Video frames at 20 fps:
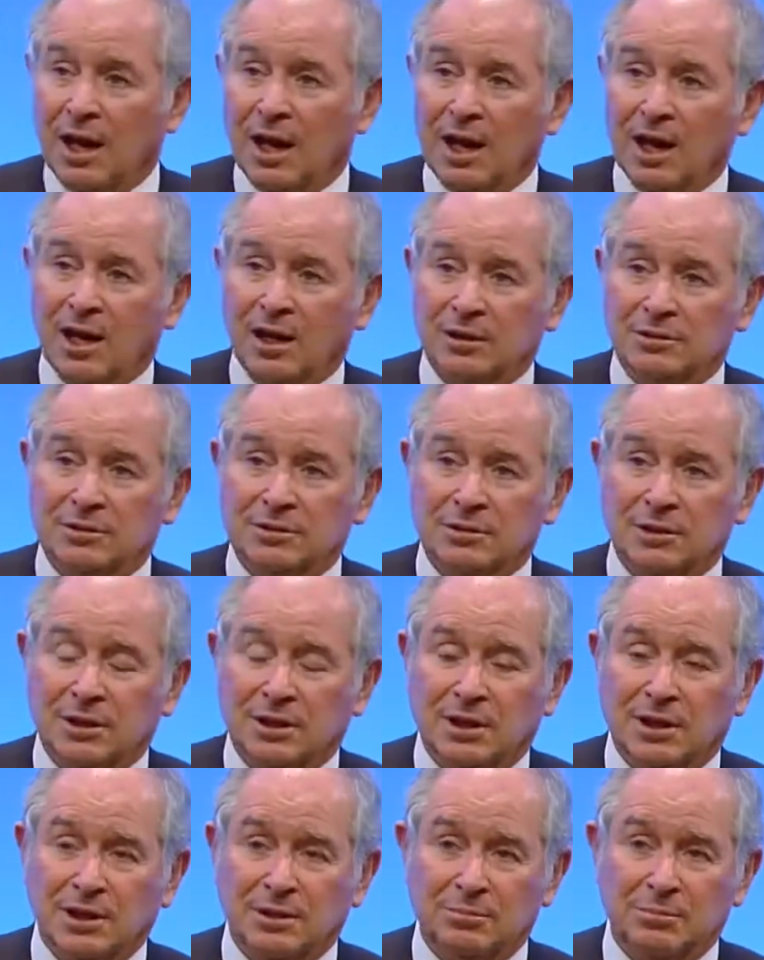
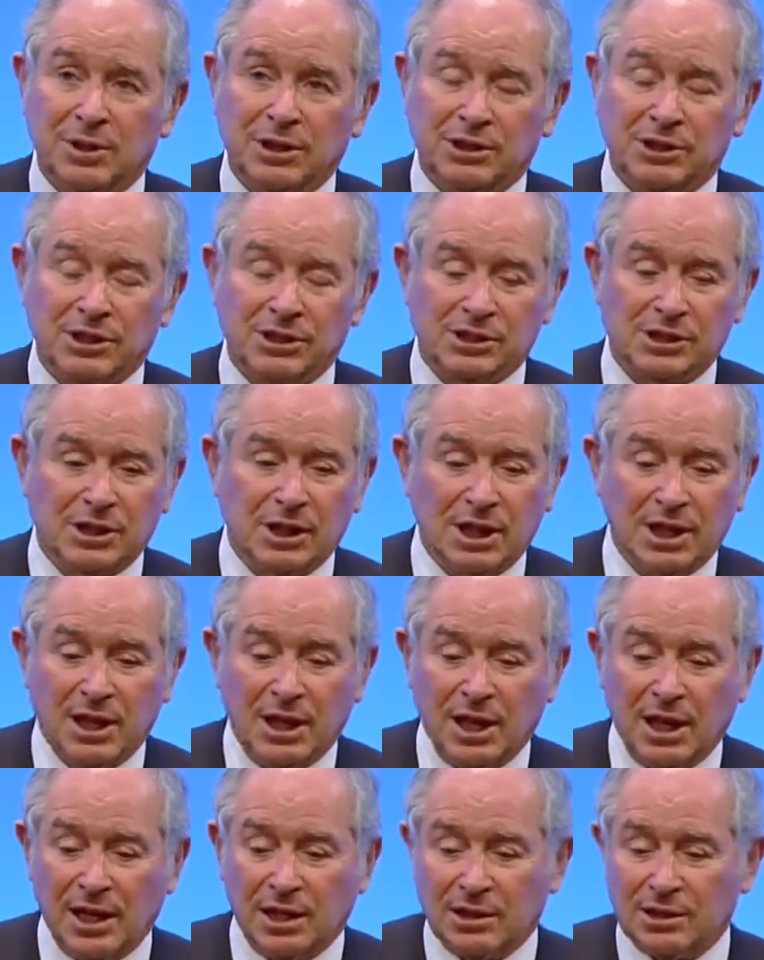admissions.
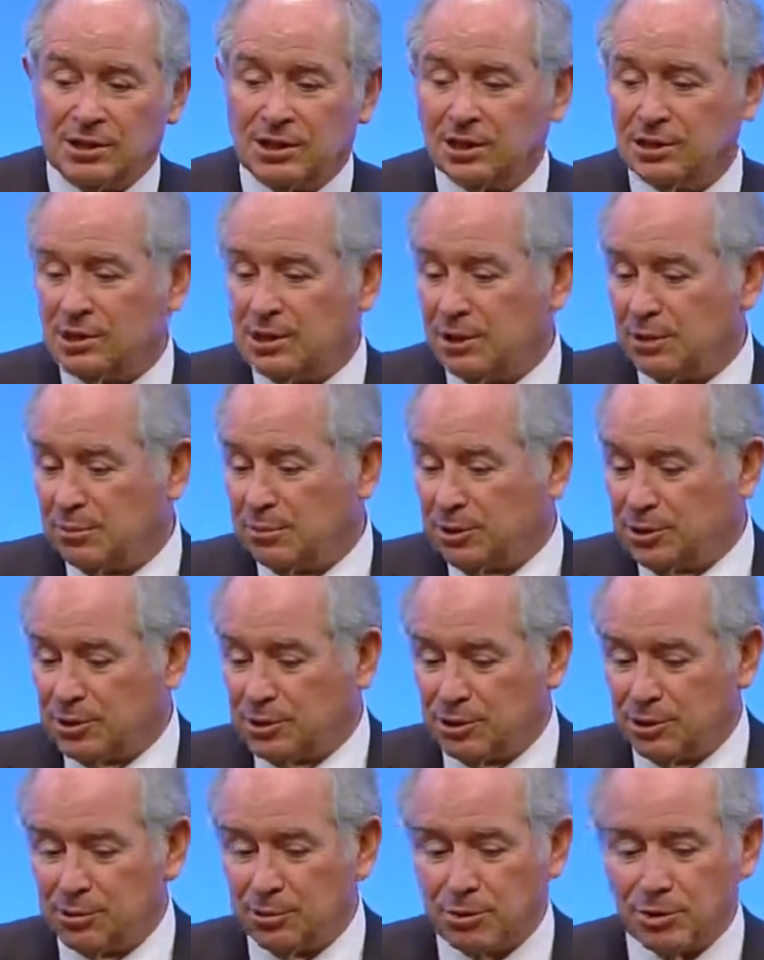And it says, dear Mr.
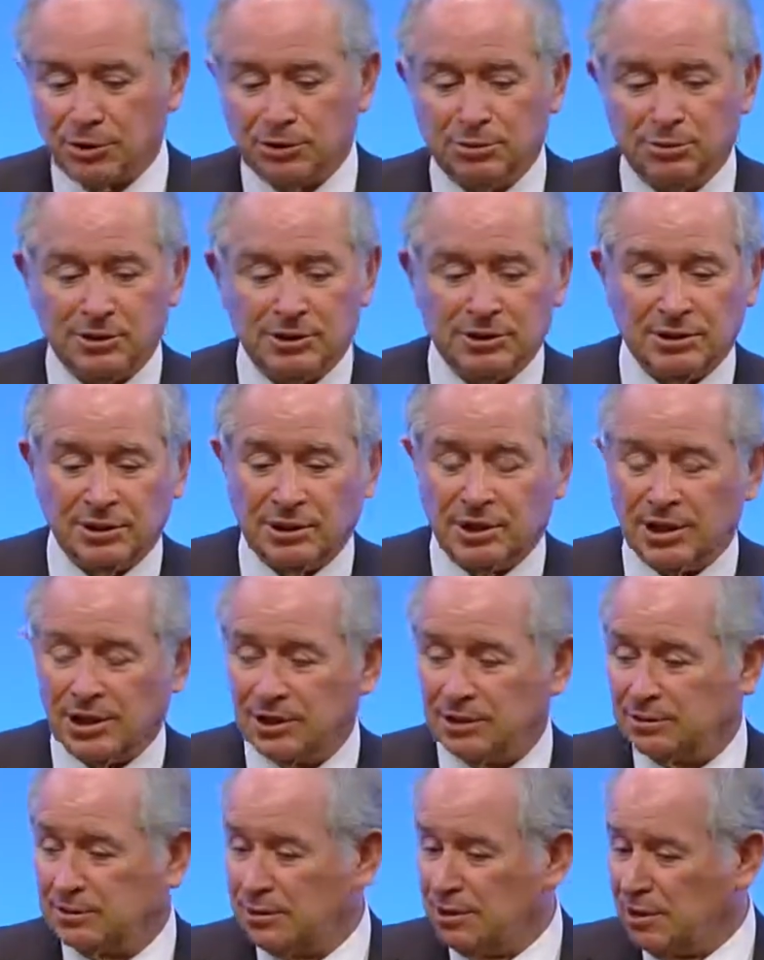Schwarzman,
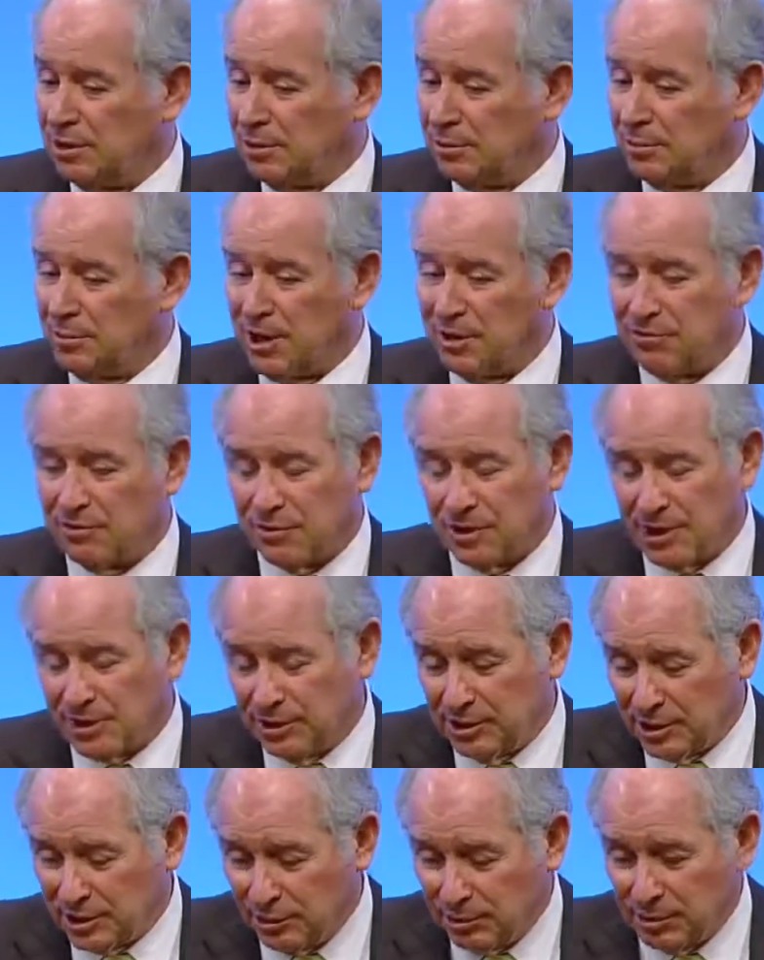my
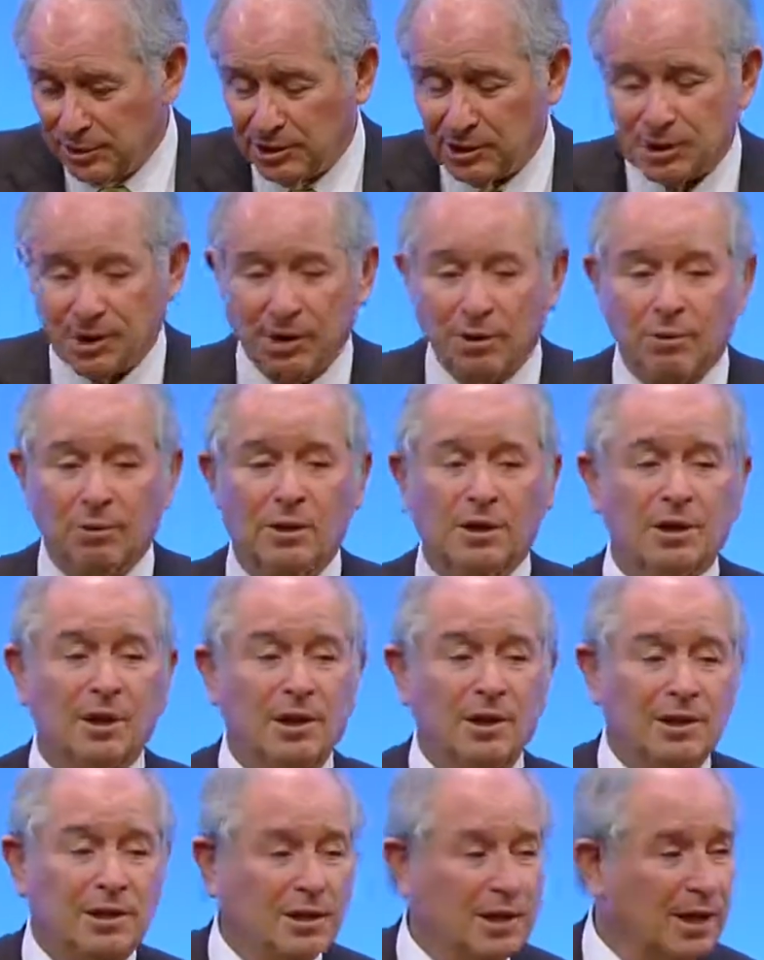friend so-and-so
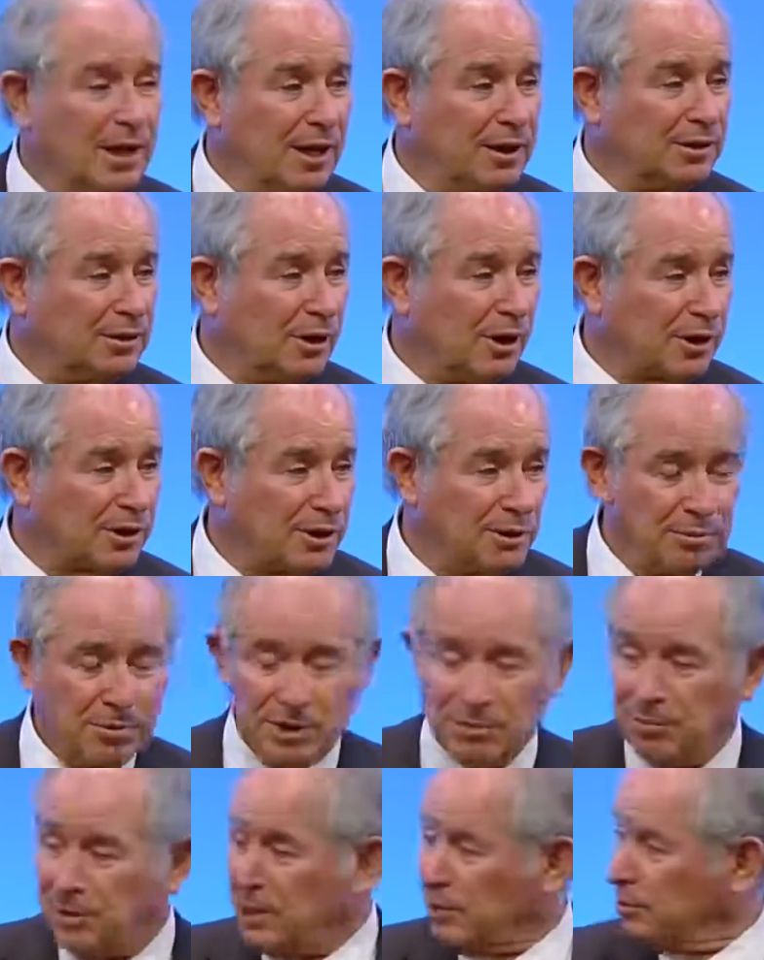talked to me
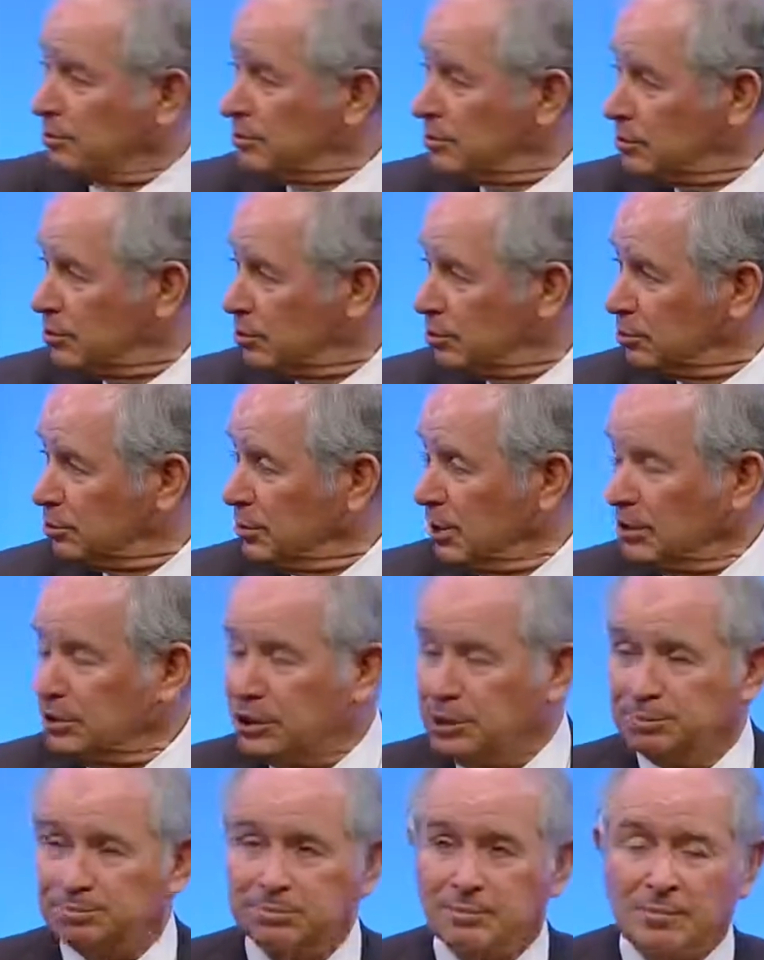about your
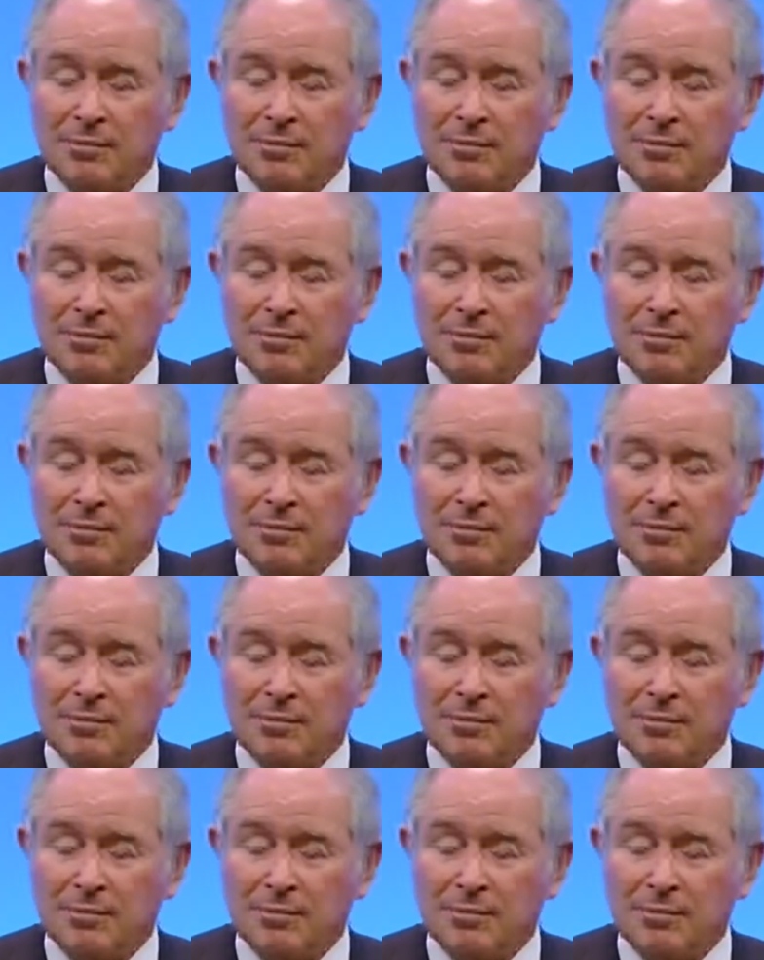situation.